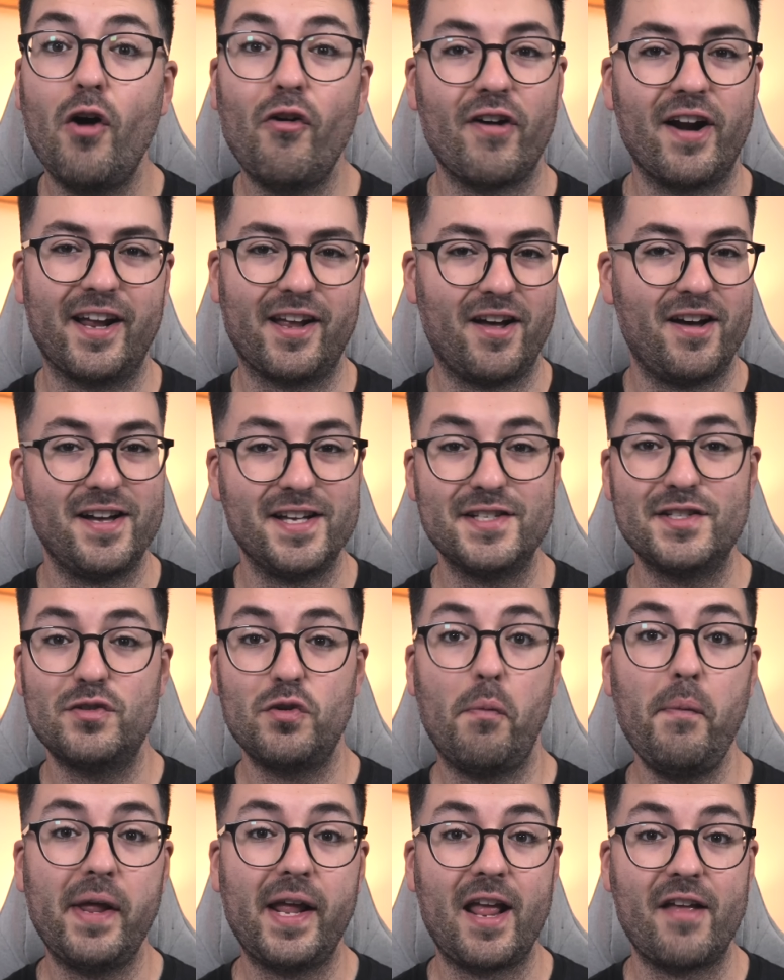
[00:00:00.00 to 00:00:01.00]
Alright guys,
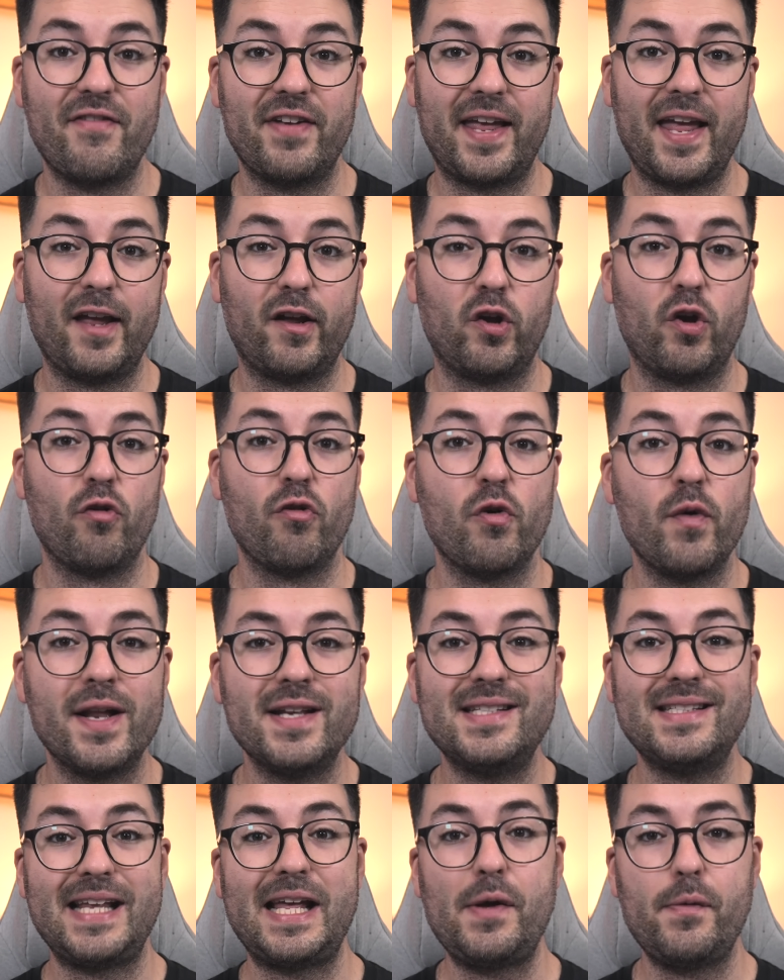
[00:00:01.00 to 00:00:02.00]
Dominic here for Kit Guru, and
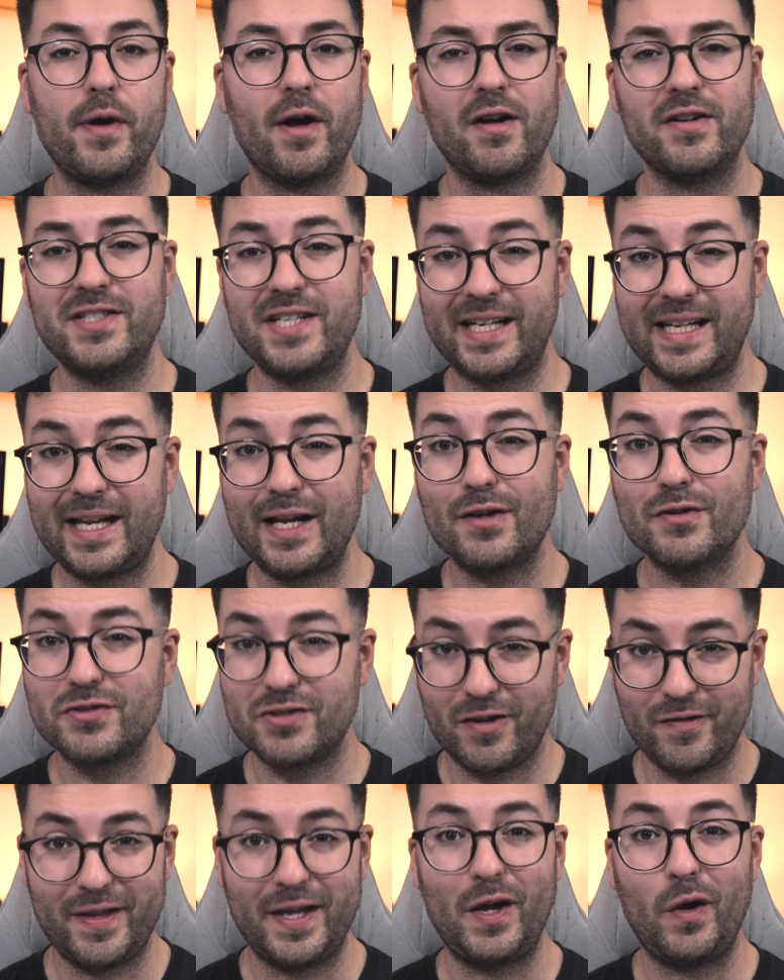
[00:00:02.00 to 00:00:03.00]
today we are checking out
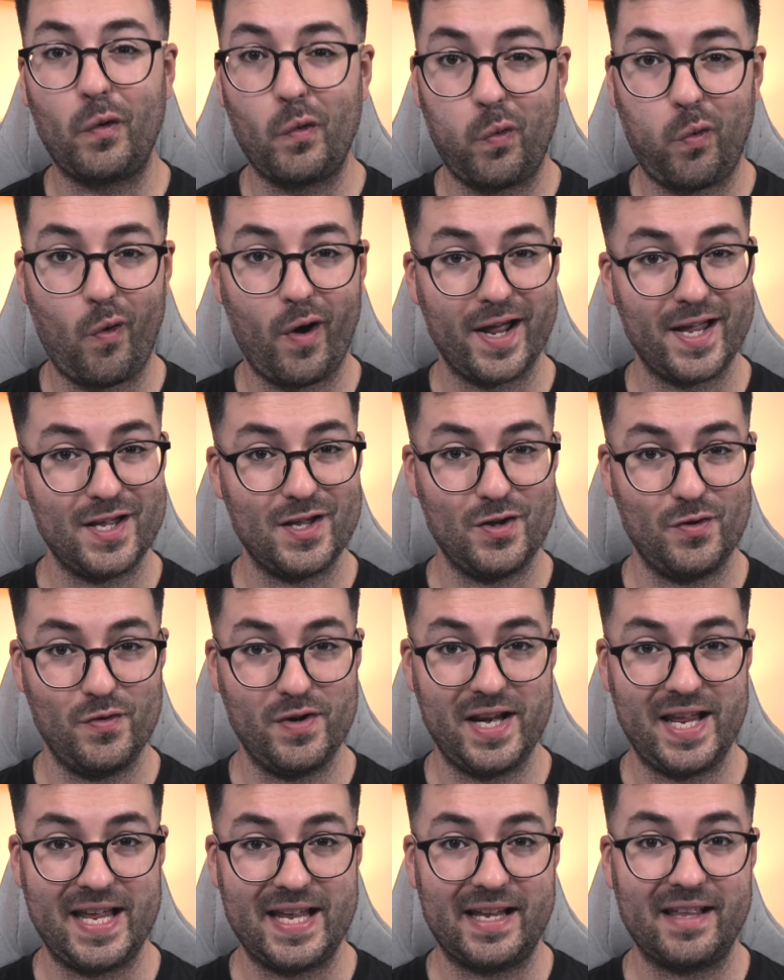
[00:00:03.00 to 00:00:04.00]
something quite
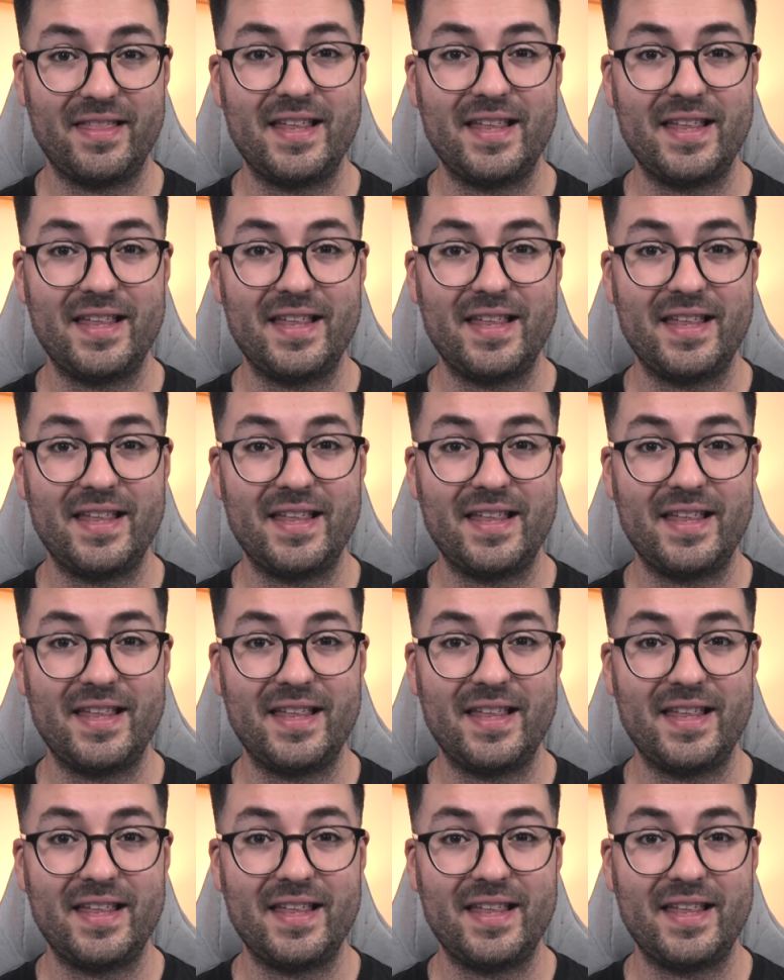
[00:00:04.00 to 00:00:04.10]
unique.